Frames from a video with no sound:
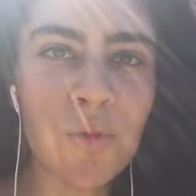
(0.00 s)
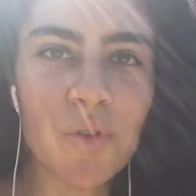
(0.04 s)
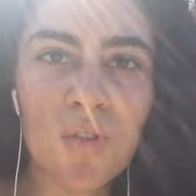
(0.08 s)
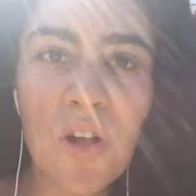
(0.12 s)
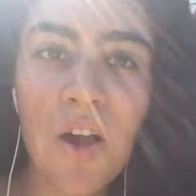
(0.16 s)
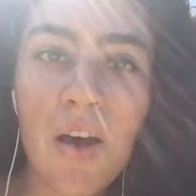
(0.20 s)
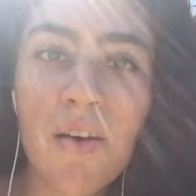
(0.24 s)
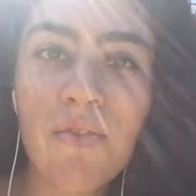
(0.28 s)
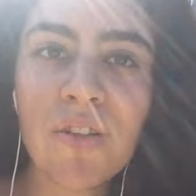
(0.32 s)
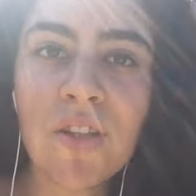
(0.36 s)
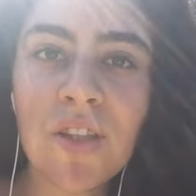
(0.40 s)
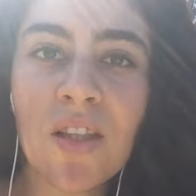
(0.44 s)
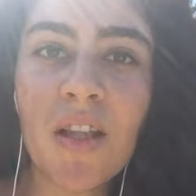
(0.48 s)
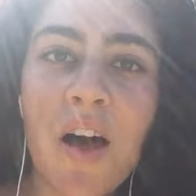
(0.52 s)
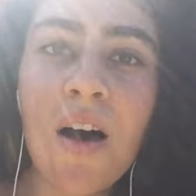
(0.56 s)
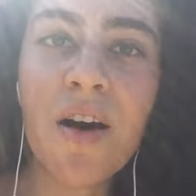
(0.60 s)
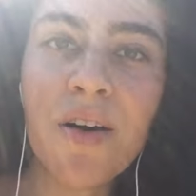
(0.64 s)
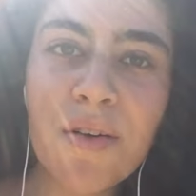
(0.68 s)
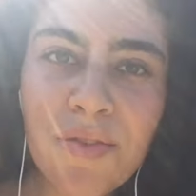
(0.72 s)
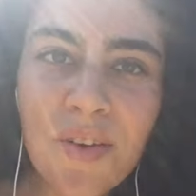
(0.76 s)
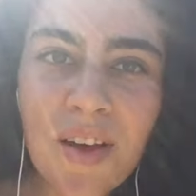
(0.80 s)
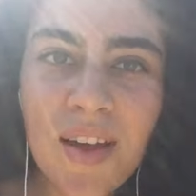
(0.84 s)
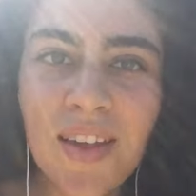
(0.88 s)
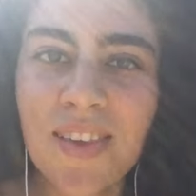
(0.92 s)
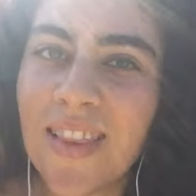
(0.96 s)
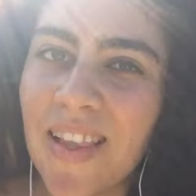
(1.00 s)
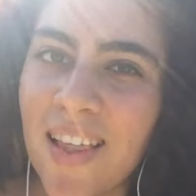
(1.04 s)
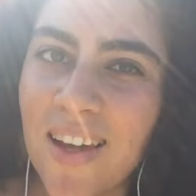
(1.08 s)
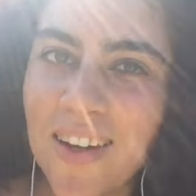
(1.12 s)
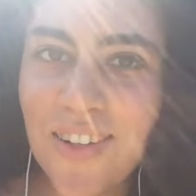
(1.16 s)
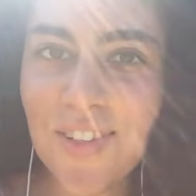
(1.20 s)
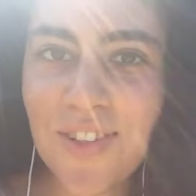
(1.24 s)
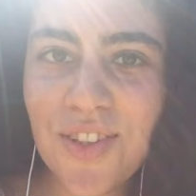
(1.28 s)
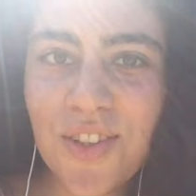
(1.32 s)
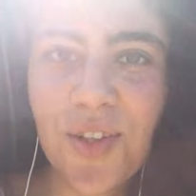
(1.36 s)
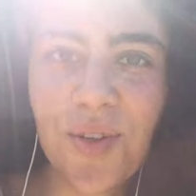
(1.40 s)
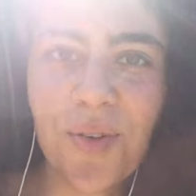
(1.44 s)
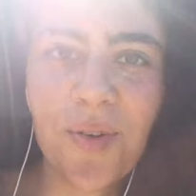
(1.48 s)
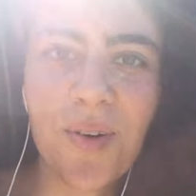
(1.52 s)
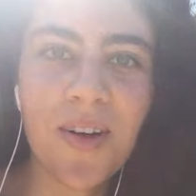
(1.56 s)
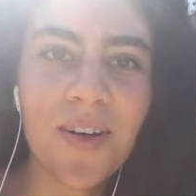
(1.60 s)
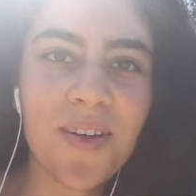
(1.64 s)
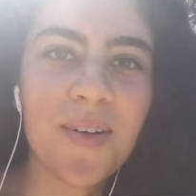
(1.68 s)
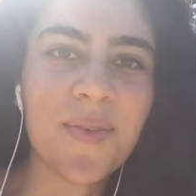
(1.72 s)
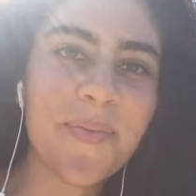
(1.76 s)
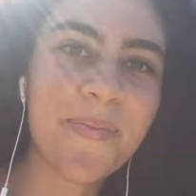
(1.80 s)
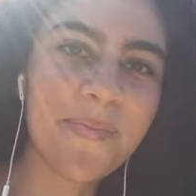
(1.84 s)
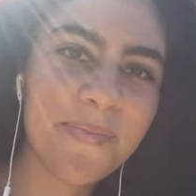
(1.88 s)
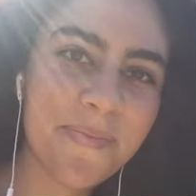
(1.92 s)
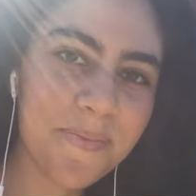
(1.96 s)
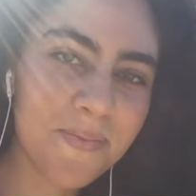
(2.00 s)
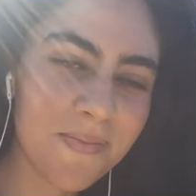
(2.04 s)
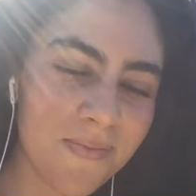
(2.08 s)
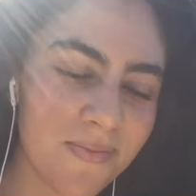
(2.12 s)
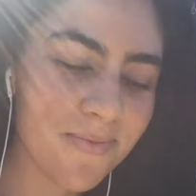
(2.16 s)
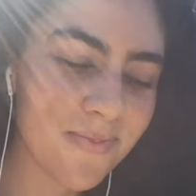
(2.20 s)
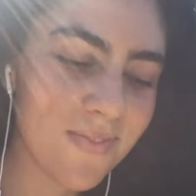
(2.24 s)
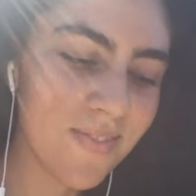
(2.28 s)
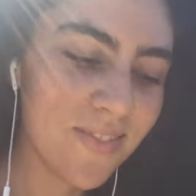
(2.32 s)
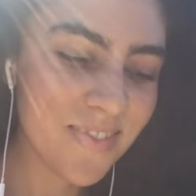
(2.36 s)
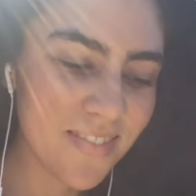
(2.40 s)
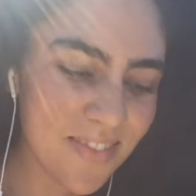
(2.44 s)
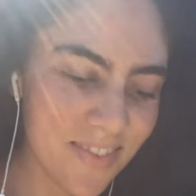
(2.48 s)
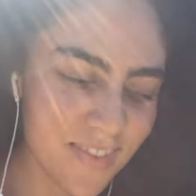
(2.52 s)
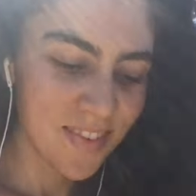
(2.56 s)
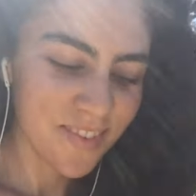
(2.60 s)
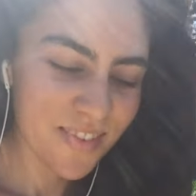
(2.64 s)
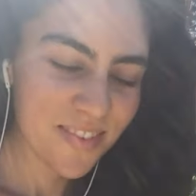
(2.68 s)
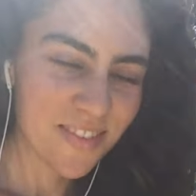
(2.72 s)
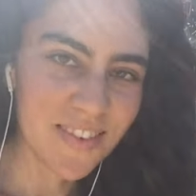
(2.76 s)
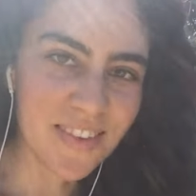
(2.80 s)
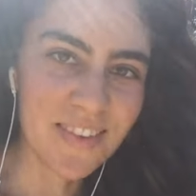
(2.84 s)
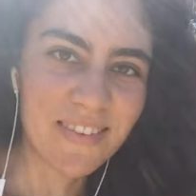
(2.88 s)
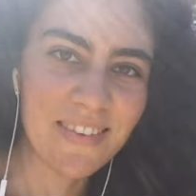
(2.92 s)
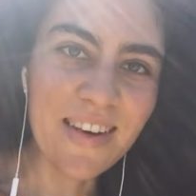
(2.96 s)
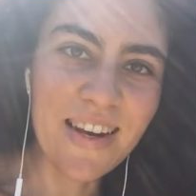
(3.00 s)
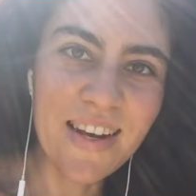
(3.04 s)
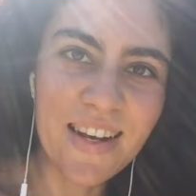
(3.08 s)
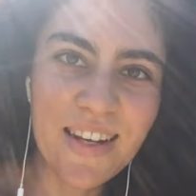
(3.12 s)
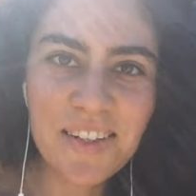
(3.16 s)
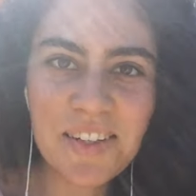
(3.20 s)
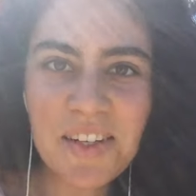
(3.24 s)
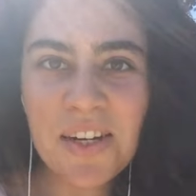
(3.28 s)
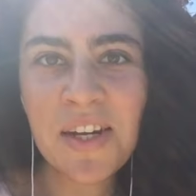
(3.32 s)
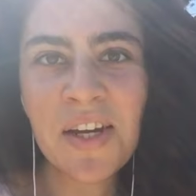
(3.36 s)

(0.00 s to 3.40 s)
of love and light to you all, right?